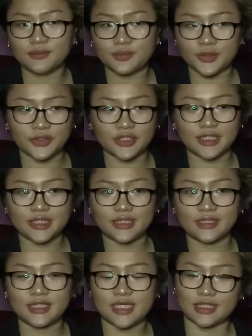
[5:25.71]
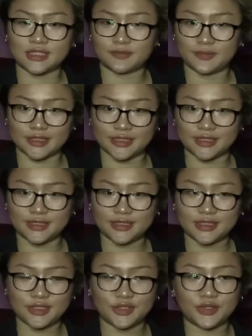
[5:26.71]
pretty explicit,
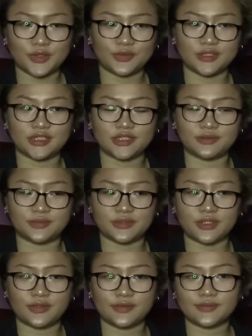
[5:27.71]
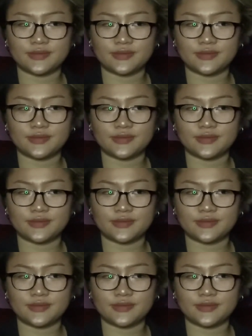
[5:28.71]
which involved